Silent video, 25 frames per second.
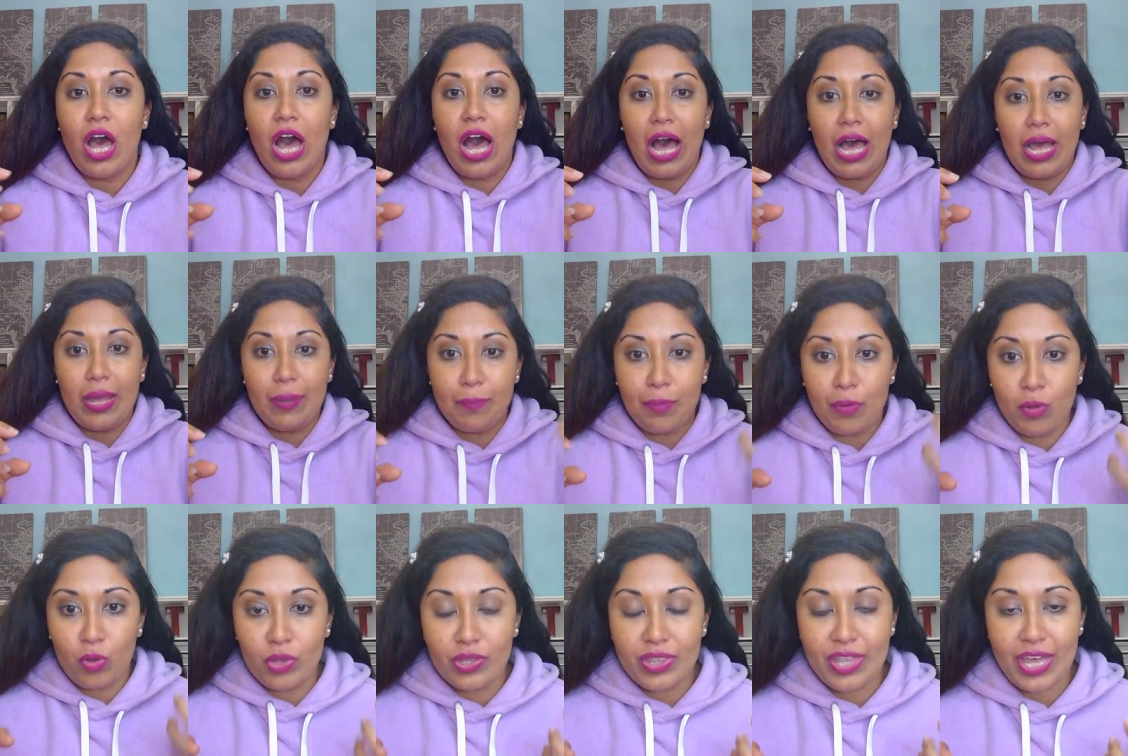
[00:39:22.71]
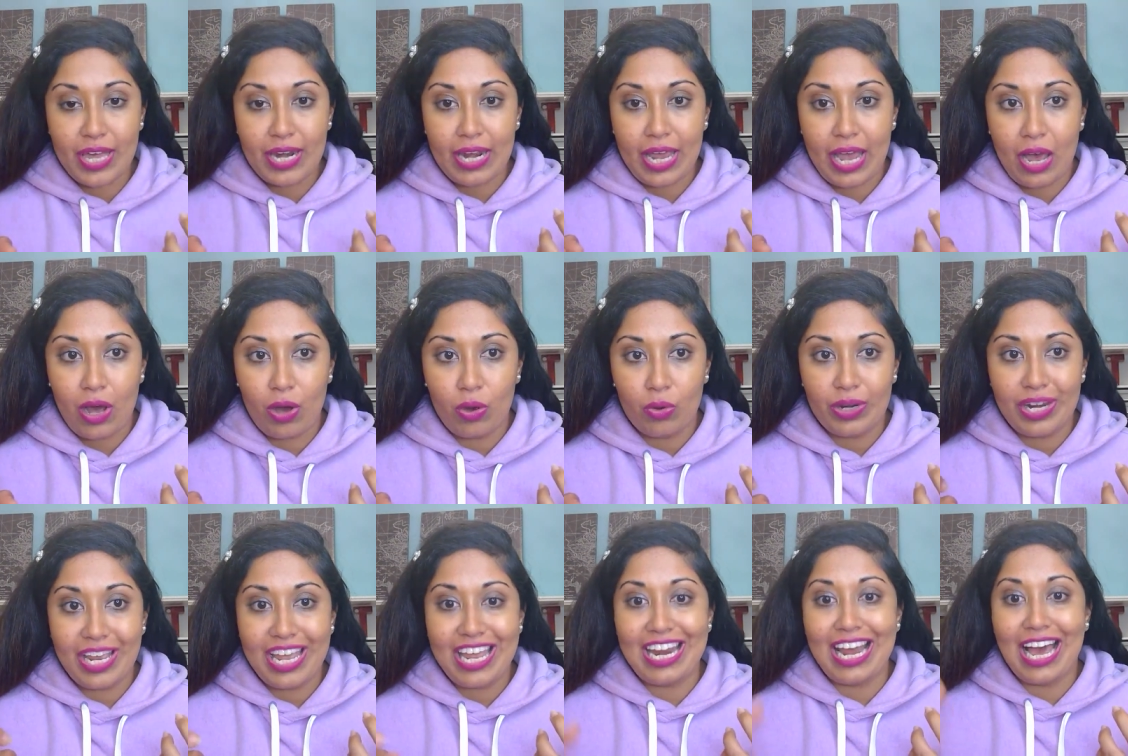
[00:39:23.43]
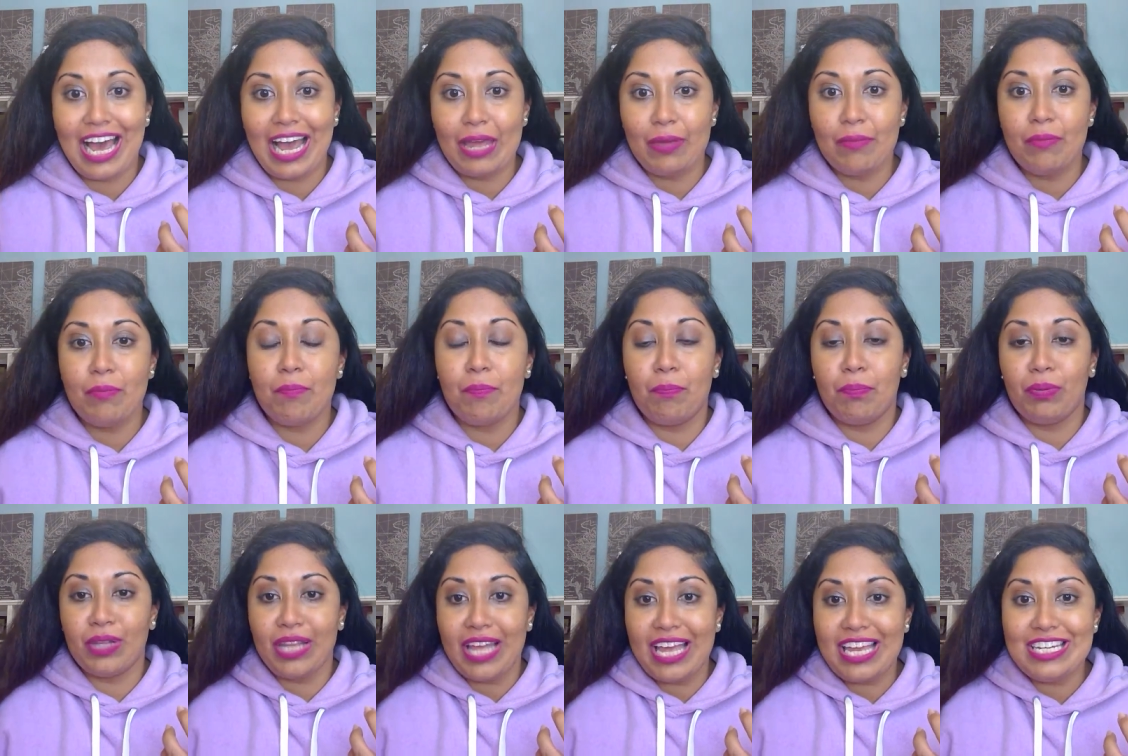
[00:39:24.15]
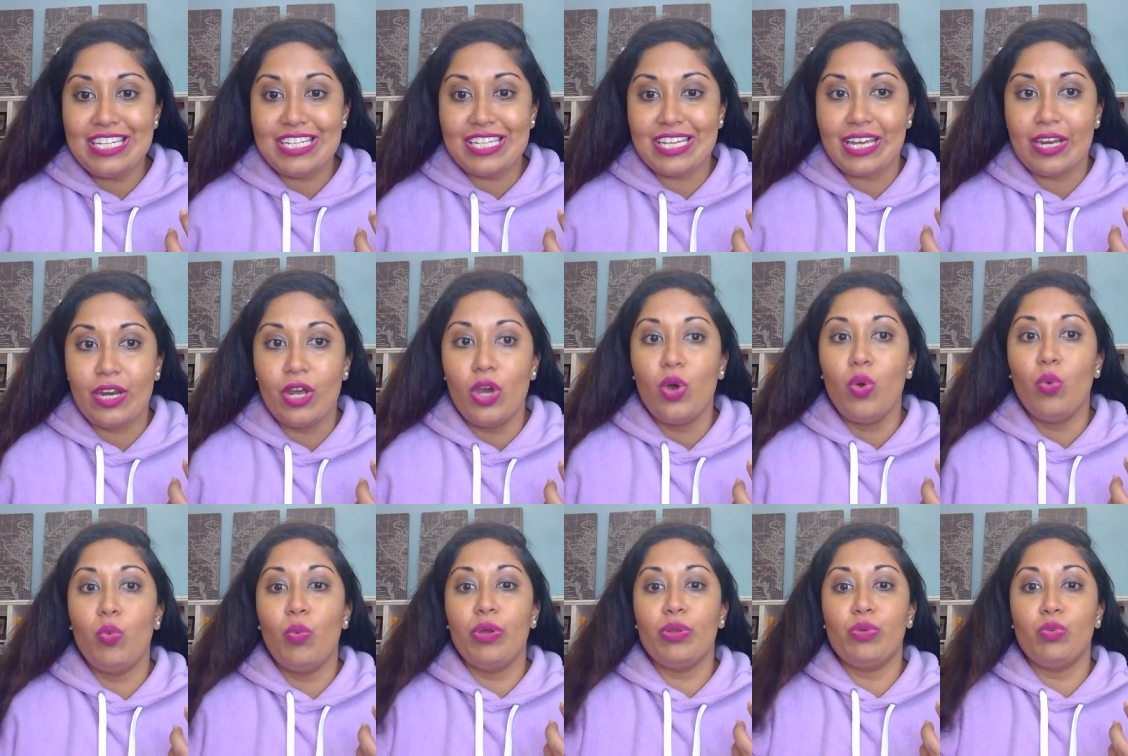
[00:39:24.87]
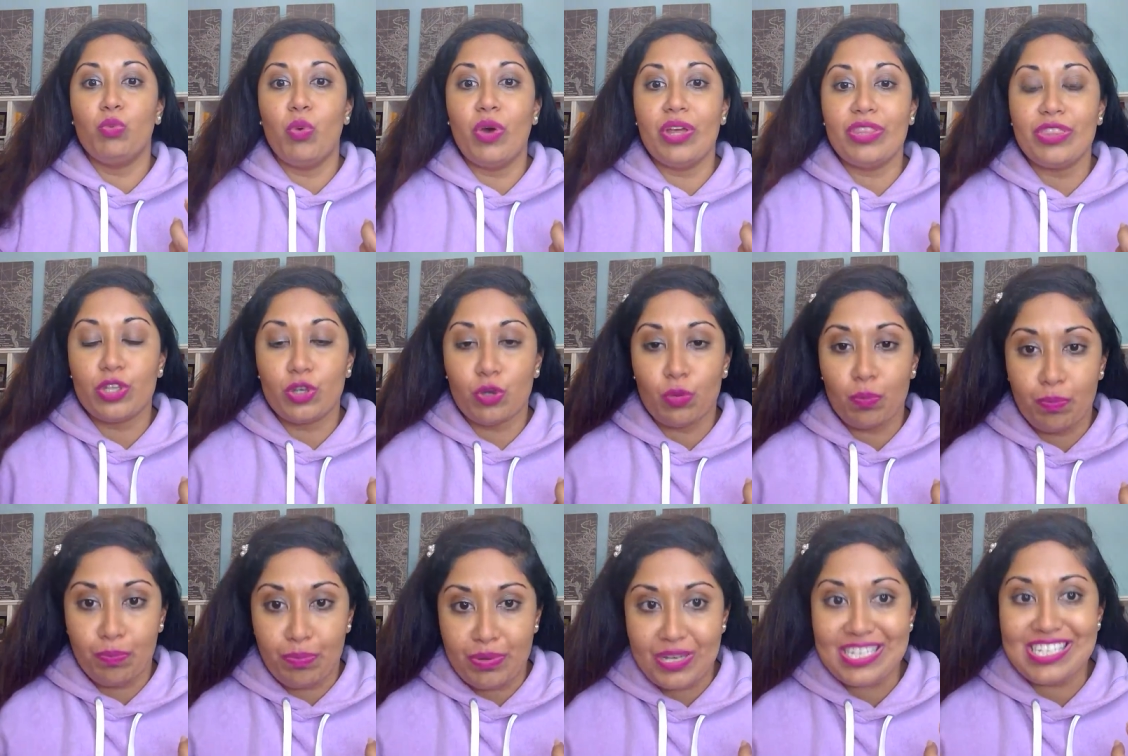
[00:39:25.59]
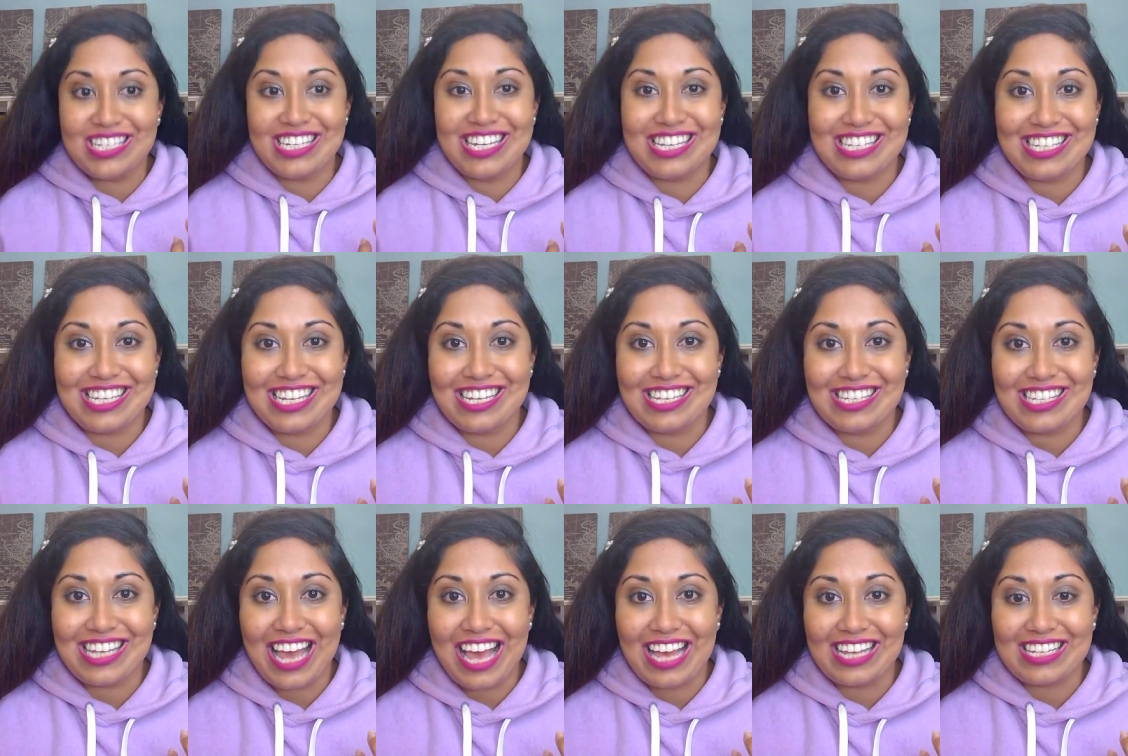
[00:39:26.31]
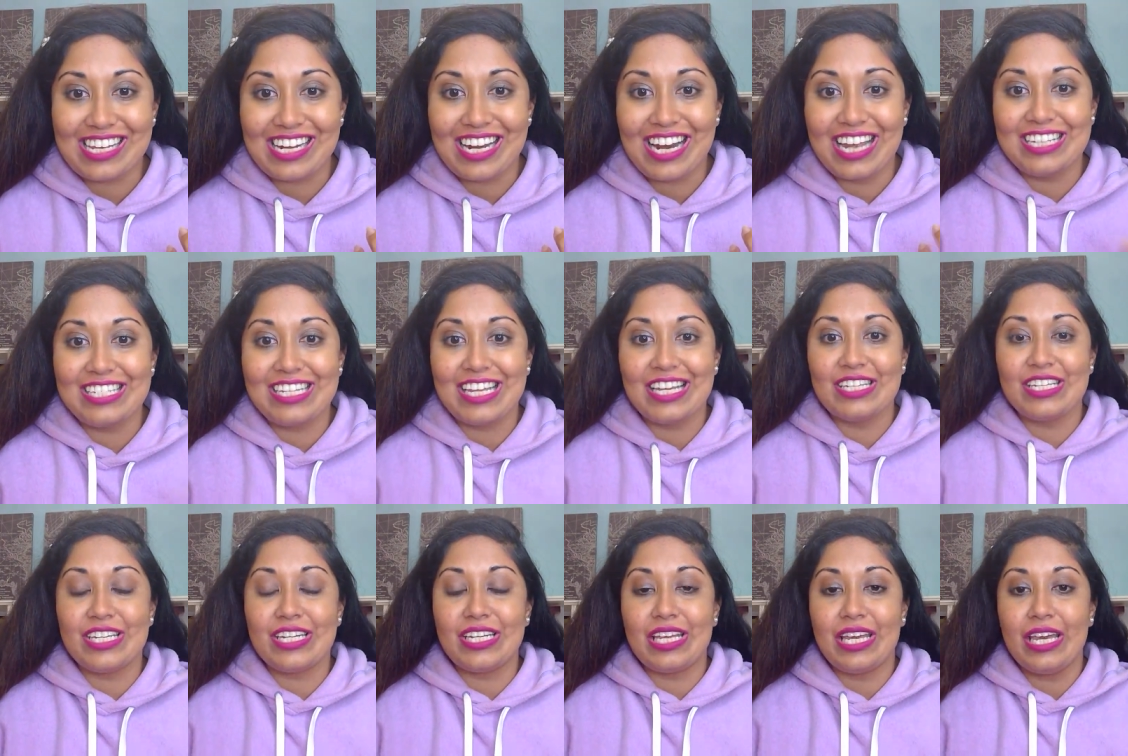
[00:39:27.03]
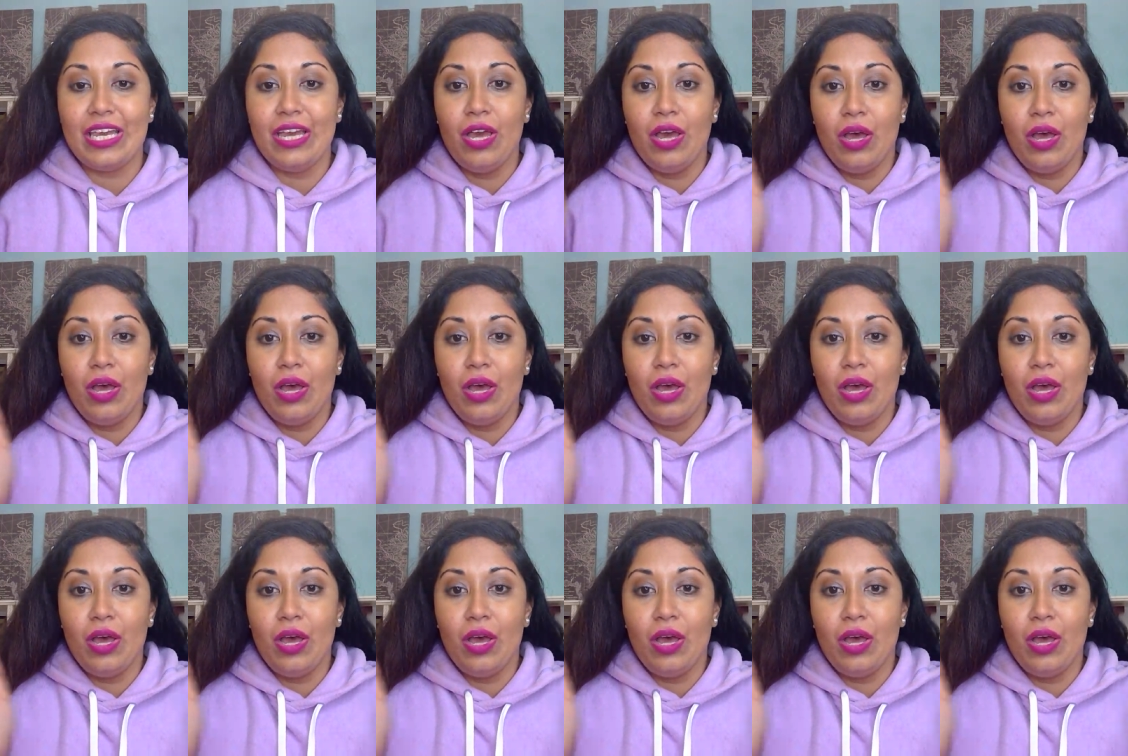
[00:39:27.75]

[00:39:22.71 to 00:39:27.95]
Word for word: I pull that out and I blend it with what their business is as an identity.